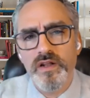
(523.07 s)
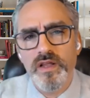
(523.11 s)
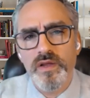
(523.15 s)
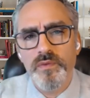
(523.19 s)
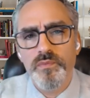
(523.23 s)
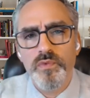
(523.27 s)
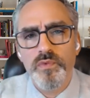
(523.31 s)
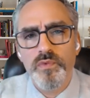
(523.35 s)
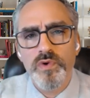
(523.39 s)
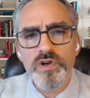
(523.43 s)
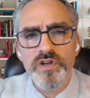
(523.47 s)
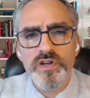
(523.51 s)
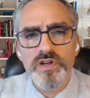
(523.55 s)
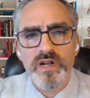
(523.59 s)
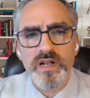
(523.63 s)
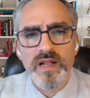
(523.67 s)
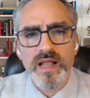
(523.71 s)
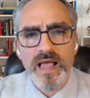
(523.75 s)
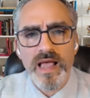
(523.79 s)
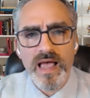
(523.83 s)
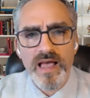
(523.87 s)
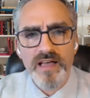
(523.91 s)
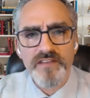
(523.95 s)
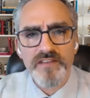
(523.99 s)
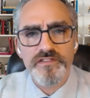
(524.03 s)
it wouldn't
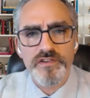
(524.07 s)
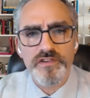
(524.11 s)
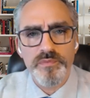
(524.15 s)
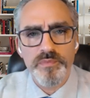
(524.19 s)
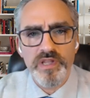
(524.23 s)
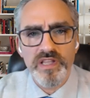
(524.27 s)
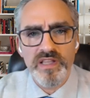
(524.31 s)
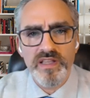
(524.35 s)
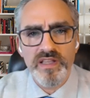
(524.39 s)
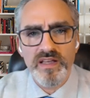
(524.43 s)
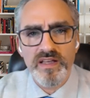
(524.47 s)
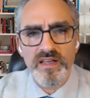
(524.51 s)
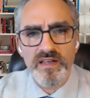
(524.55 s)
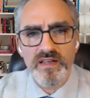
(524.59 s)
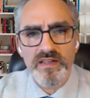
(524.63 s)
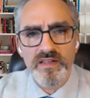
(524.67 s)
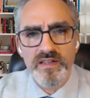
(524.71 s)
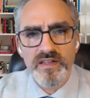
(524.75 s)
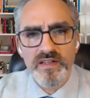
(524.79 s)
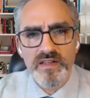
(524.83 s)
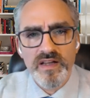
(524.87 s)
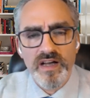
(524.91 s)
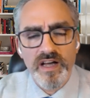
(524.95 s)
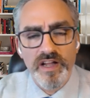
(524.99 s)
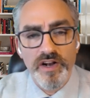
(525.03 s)
have to be a,
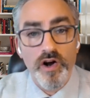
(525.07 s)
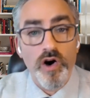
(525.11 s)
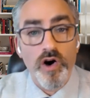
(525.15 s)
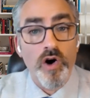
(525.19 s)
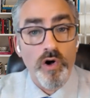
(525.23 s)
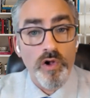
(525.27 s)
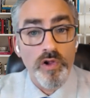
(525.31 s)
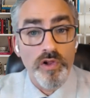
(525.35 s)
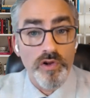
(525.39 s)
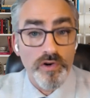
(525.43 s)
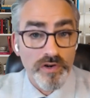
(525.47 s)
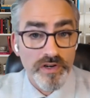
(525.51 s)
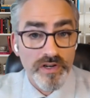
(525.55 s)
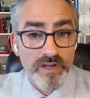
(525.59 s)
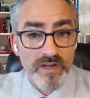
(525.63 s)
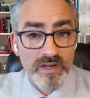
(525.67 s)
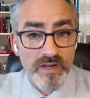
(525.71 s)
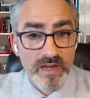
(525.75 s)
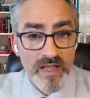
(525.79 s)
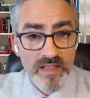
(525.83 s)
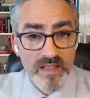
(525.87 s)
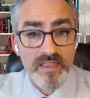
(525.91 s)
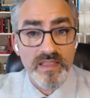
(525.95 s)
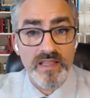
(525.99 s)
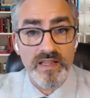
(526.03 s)
an all or
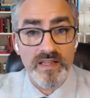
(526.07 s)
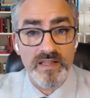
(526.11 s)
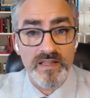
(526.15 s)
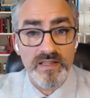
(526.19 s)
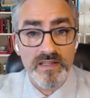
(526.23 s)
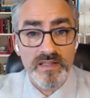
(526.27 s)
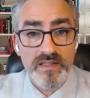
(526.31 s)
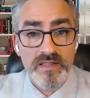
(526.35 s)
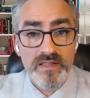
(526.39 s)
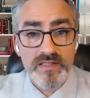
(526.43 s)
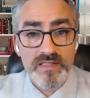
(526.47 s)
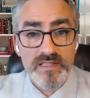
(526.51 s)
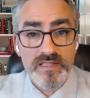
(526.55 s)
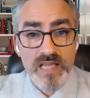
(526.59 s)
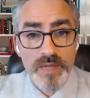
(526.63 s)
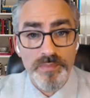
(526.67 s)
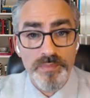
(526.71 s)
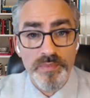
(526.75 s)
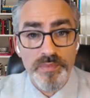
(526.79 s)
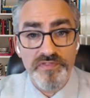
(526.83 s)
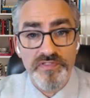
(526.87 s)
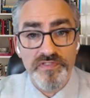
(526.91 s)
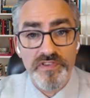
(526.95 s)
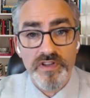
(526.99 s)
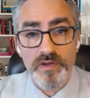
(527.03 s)
nothing type
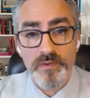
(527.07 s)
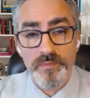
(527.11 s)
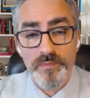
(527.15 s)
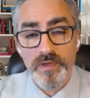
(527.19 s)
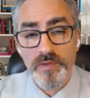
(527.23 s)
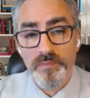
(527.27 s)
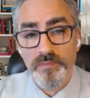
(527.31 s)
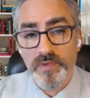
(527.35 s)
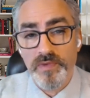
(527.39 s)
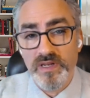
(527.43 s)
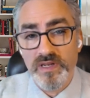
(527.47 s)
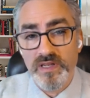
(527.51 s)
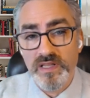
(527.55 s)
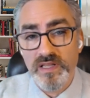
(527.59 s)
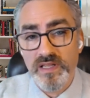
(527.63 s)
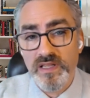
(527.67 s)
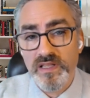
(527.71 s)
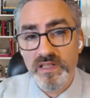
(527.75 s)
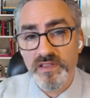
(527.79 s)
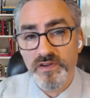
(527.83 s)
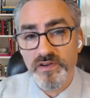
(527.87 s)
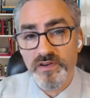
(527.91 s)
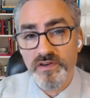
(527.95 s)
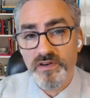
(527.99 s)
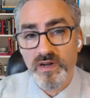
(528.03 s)
of commitment
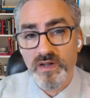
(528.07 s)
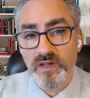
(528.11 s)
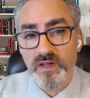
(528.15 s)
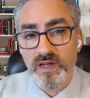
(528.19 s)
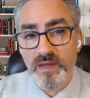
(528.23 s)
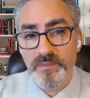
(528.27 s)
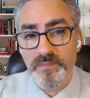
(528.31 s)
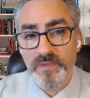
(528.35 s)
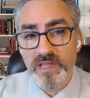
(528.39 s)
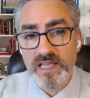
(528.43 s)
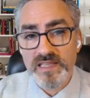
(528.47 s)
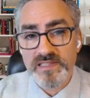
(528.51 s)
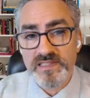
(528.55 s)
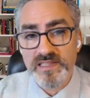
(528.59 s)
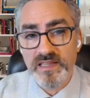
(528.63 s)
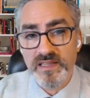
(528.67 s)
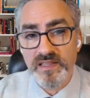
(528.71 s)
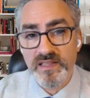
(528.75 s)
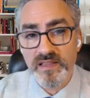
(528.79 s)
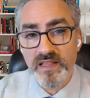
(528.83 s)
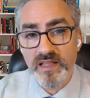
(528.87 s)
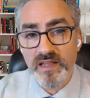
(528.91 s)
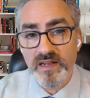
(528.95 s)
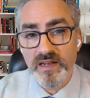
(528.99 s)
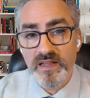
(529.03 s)
either. I, am
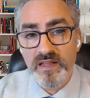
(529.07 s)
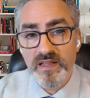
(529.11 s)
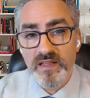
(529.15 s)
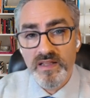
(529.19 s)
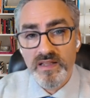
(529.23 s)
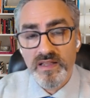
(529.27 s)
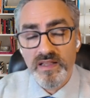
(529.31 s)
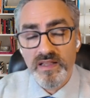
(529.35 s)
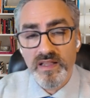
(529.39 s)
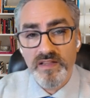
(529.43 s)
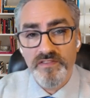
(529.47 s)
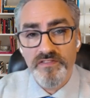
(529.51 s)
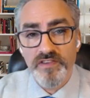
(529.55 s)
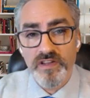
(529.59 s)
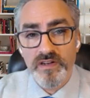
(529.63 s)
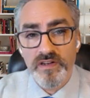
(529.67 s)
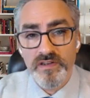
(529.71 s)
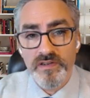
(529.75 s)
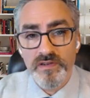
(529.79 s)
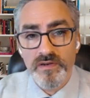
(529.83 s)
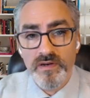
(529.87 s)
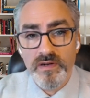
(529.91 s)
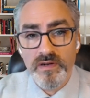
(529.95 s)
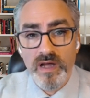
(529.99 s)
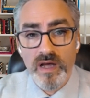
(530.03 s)
guessing that
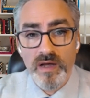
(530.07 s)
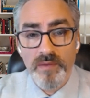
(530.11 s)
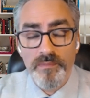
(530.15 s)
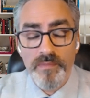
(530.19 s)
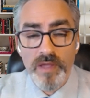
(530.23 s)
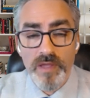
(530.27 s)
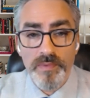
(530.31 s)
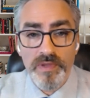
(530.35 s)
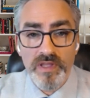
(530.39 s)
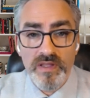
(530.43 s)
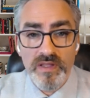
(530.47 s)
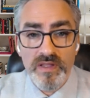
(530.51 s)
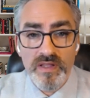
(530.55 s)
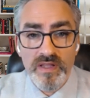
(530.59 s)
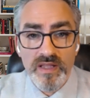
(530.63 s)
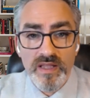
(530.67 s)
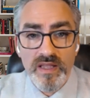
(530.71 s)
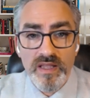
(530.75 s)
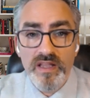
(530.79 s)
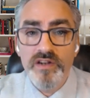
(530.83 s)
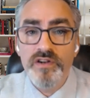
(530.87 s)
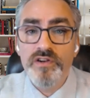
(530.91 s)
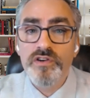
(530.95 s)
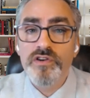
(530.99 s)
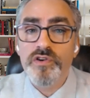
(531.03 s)
even uh, maybe
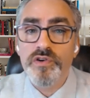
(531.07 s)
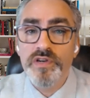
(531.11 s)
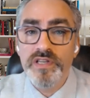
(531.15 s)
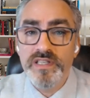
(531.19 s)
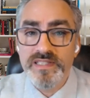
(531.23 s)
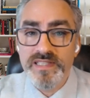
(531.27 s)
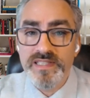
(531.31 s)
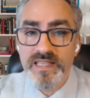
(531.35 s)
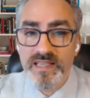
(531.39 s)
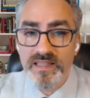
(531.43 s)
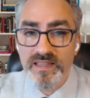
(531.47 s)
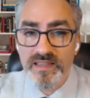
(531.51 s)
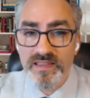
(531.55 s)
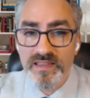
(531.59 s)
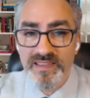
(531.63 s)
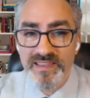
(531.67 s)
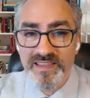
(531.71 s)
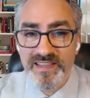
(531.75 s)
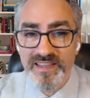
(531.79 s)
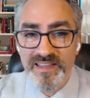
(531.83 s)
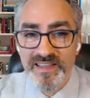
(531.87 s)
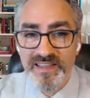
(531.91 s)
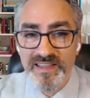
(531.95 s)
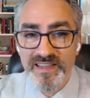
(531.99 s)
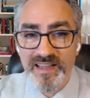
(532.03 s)
increasing
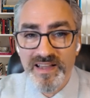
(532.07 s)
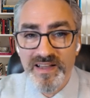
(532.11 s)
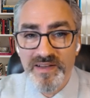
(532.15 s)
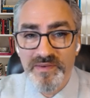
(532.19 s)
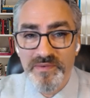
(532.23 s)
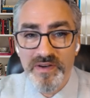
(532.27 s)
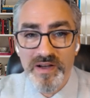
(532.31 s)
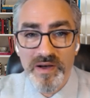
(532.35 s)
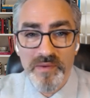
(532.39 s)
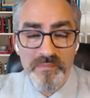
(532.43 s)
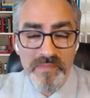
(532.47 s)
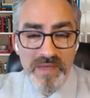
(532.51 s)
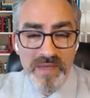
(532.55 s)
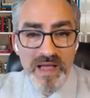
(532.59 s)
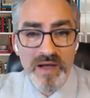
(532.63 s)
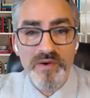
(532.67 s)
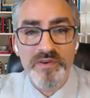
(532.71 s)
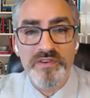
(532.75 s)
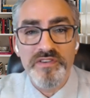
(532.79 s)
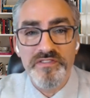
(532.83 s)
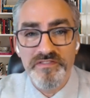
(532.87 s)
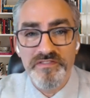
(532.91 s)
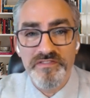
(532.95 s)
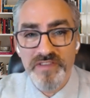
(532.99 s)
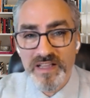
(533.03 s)
the uh,
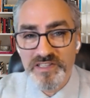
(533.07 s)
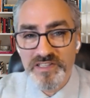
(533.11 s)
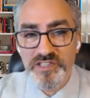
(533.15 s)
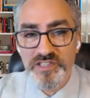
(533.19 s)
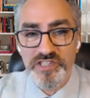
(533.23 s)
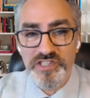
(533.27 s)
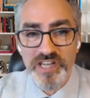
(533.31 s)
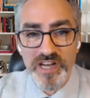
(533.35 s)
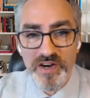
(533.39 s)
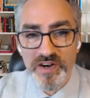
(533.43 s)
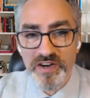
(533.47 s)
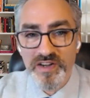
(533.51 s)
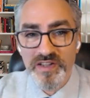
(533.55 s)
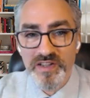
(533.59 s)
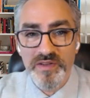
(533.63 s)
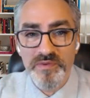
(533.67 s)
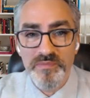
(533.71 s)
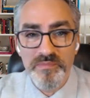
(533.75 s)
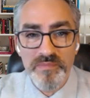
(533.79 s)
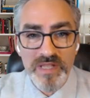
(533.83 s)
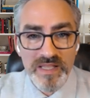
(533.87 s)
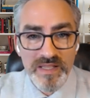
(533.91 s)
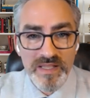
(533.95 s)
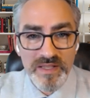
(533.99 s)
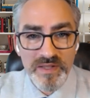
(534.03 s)
amount of
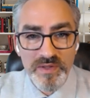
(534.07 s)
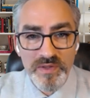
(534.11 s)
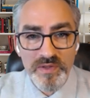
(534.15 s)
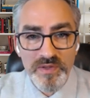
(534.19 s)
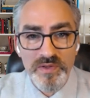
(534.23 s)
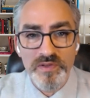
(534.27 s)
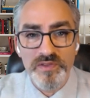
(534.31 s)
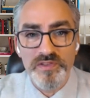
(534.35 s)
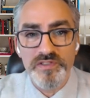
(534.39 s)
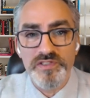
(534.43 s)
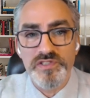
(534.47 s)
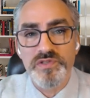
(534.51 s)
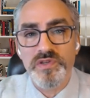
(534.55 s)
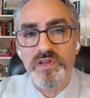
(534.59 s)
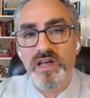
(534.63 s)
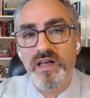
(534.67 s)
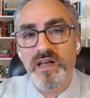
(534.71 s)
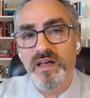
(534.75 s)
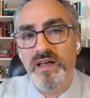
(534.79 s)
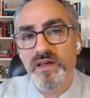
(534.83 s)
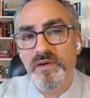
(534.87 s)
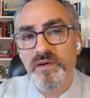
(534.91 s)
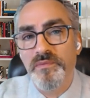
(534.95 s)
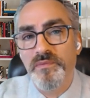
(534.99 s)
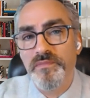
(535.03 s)
vegetarian meals,
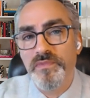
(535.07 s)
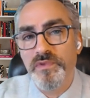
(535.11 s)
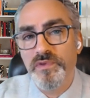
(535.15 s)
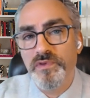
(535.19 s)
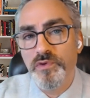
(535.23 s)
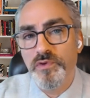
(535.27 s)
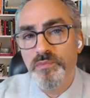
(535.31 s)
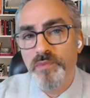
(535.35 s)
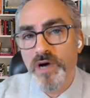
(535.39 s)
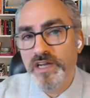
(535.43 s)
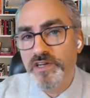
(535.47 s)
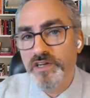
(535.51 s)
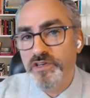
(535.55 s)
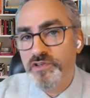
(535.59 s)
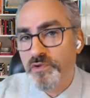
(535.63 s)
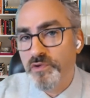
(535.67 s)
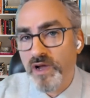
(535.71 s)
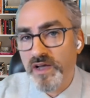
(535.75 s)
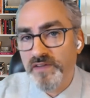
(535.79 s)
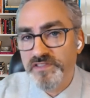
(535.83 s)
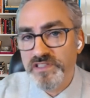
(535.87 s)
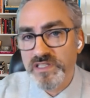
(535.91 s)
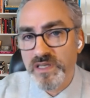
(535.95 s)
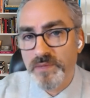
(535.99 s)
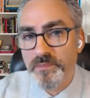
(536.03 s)
uh, you might
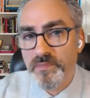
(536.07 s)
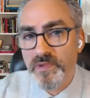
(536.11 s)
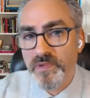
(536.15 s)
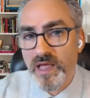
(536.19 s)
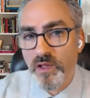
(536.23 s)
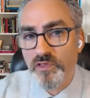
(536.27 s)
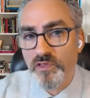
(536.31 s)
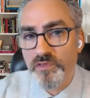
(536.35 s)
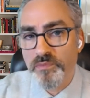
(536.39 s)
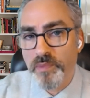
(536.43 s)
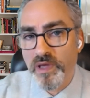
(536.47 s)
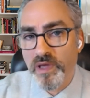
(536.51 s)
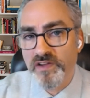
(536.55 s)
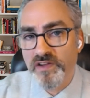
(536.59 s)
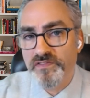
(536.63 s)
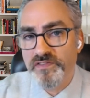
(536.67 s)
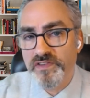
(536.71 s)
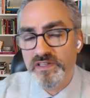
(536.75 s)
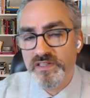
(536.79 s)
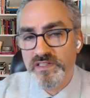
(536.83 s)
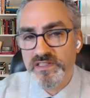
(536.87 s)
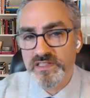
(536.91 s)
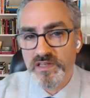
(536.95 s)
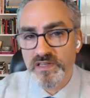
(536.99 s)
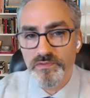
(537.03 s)
derive some health
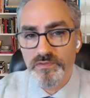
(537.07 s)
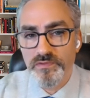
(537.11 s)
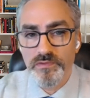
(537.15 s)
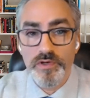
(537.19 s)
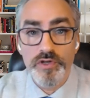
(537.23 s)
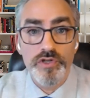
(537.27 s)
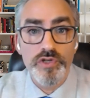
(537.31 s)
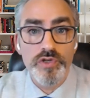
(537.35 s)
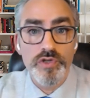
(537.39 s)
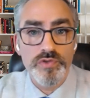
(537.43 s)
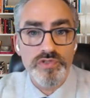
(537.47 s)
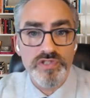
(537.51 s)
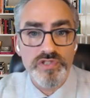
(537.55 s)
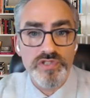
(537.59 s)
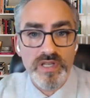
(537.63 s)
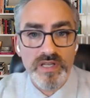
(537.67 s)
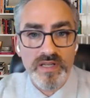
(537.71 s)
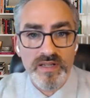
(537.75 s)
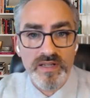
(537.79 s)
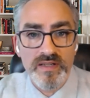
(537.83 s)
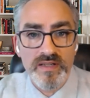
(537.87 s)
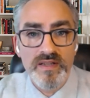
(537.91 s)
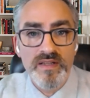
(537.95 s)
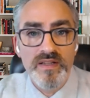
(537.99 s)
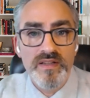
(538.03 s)
benefits, and
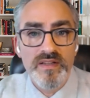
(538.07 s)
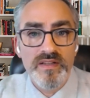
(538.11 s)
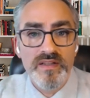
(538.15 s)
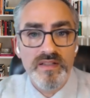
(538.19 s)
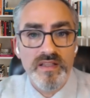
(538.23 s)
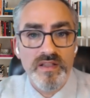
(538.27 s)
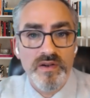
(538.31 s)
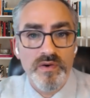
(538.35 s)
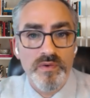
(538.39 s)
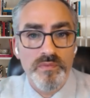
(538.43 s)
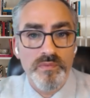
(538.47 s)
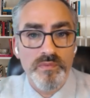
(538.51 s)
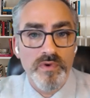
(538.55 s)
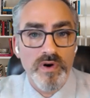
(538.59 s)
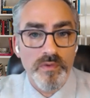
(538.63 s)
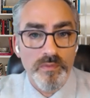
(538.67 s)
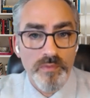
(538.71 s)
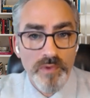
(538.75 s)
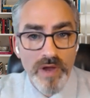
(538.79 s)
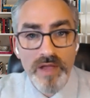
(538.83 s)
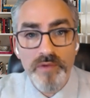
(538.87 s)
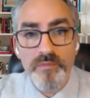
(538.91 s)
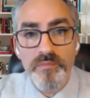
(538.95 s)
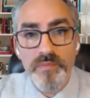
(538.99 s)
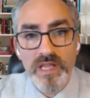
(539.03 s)
reducing, you know,
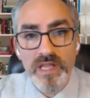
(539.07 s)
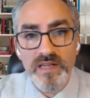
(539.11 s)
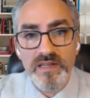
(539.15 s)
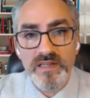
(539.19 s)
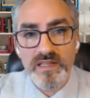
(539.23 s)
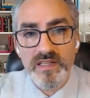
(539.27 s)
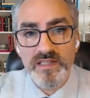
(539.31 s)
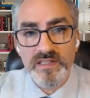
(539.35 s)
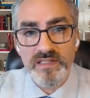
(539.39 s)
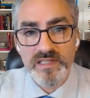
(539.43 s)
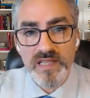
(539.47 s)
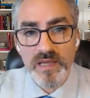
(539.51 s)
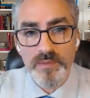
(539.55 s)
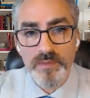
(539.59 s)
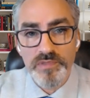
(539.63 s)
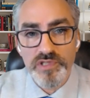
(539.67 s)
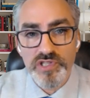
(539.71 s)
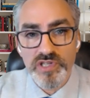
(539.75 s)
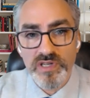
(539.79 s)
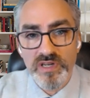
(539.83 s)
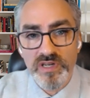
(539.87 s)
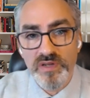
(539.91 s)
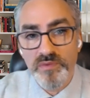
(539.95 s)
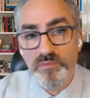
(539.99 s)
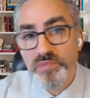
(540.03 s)
red meat
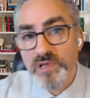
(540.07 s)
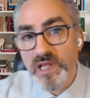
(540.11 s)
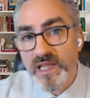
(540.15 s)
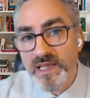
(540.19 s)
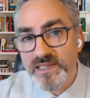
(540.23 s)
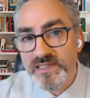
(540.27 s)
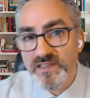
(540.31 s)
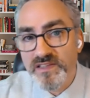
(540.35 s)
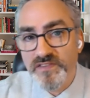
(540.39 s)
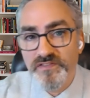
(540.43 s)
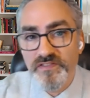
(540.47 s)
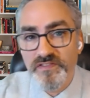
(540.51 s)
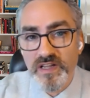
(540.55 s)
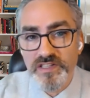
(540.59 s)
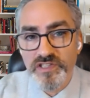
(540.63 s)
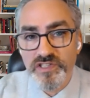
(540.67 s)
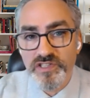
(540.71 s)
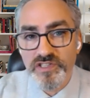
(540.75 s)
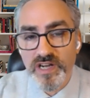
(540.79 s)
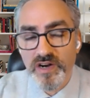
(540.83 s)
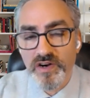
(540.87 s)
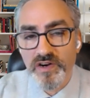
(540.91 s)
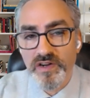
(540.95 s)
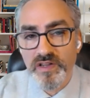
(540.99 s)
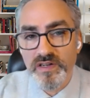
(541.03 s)
consumption in place of
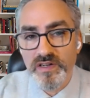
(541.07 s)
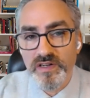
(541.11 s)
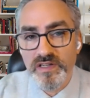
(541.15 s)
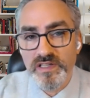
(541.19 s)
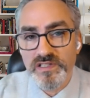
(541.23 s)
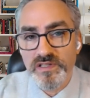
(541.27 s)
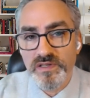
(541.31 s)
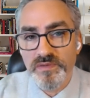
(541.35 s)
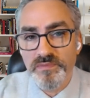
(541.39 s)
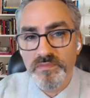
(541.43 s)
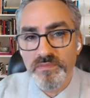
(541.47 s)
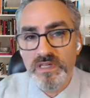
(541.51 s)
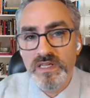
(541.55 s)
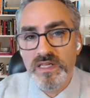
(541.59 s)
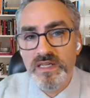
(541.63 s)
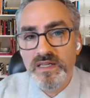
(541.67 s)
vegetarianism.